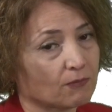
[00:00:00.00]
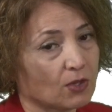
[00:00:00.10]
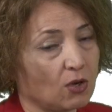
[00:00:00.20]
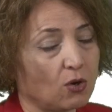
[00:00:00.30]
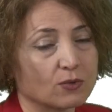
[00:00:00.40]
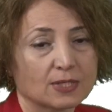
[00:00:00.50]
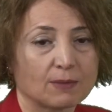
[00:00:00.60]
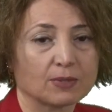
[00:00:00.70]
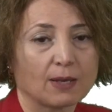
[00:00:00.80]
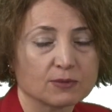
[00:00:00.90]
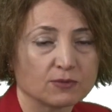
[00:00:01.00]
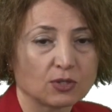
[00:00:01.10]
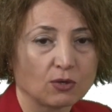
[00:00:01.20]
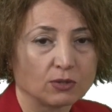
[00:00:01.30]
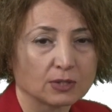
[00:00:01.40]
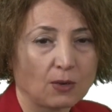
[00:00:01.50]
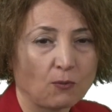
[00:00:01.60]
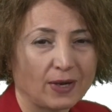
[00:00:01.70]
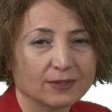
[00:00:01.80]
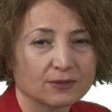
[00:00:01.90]
or sometimes we call them
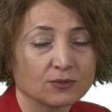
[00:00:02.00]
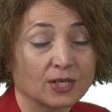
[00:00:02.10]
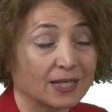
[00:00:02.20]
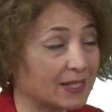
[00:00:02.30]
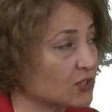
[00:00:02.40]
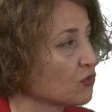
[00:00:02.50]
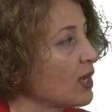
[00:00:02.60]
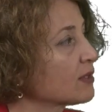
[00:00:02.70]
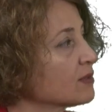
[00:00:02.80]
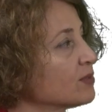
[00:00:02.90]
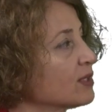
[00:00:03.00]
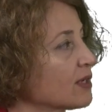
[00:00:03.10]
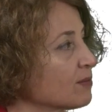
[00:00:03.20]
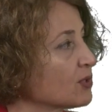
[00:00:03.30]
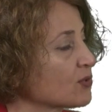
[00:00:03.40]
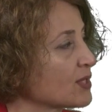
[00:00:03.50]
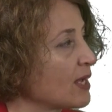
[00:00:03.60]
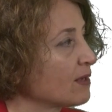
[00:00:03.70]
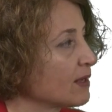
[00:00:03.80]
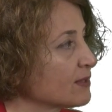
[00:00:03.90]
water unextractable arabinose
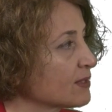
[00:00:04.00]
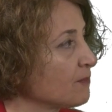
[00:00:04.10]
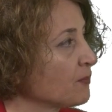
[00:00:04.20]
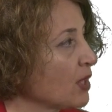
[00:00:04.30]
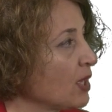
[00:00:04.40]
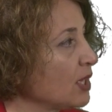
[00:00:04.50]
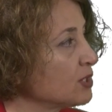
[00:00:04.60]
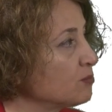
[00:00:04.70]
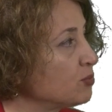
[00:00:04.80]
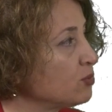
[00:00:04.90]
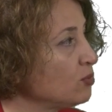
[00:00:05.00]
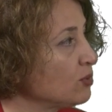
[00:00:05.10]
islands. And the blue